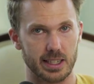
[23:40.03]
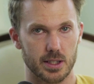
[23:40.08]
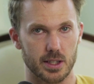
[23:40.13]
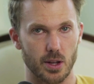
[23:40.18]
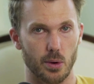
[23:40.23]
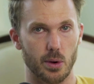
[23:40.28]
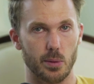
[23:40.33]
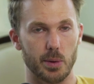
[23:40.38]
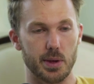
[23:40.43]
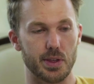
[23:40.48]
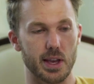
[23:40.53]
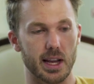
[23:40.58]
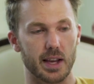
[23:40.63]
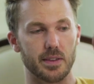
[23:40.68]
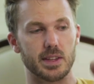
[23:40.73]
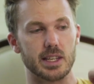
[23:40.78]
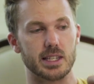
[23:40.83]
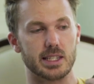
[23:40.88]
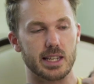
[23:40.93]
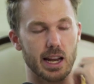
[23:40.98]
So when we think
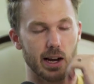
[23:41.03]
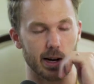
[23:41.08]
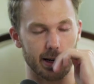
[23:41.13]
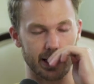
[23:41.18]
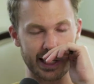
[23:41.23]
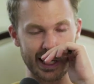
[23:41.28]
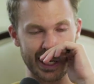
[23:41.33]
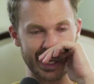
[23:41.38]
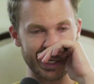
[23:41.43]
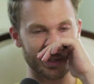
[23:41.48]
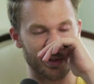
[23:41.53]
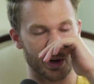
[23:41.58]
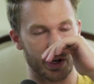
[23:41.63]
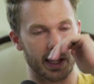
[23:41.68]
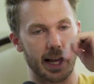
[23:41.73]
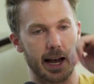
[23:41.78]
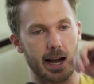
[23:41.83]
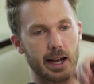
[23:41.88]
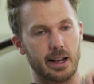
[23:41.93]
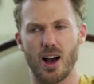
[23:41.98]
of these guarantees, we're
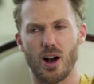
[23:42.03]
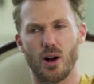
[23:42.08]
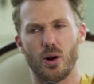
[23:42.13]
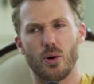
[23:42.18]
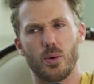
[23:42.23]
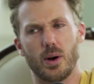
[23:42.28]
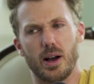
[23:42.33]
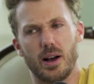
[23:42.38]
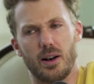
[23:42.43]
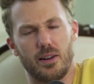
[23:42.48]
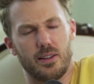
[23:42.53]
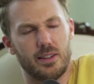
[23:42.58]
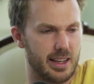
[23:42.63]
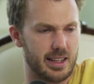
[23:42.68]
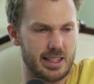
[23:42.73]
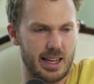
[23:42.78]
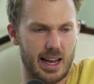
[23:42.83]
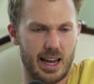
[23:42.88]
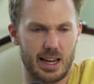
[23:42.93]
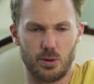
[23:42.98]
like, oh well,
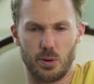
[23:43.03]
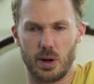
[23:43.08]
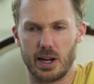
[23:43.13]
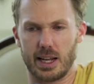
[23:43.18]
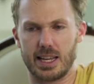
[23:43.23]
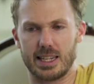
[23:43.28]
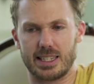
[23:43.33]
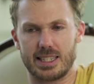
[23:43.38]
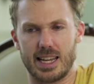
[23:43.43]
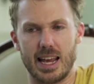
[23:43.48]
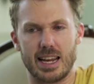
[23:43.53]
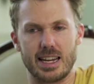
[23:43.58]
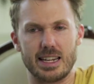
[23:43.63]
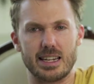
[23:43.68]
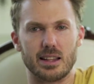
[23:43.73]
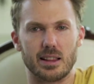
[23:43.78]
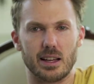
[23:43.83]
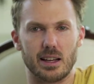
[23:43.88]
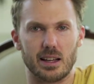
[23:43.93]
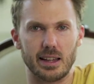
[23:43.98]
yeah, I don't want to get taken
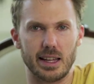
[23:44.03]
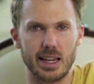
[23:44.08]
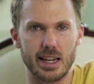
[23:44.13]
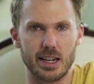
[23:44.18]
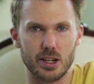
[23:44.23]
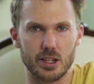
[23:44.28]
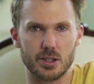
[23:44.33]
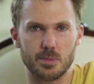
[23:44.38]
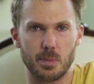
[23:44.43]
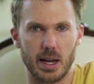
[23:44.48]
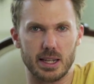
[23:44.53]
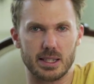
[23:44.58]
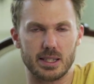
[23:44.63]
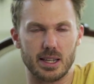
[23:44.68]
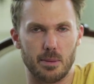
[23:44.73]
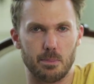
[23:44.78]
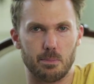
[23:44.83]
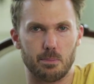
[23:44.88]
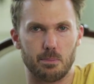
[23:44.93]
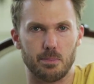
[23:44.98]
to the cleaners by
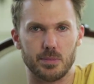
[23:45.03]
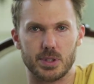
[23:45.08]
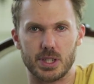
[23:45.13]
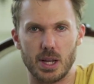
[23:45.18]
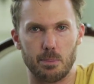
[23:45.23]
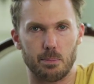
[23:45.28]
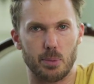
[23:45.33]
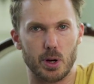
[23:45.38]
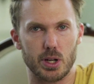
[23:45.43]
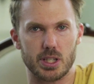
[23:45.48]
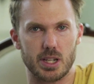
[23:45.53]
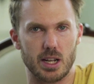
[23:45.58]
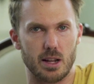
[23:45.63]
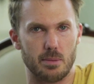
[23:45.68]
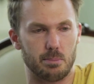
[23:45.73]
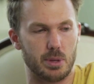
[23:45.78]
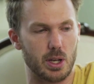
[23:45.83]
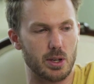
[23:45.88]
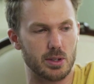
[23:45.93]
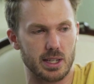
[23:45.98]
some some person
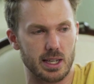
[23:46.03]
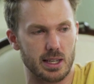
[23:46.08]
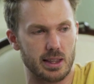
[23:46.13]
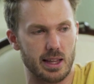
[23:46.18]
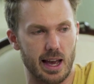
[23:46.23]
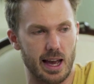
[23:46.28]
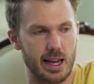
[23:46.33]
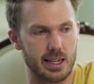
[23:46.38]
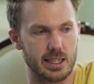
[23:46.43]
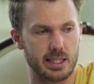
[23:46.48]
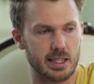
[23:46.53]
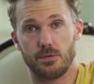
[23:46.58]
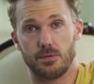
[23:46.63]
abusing that.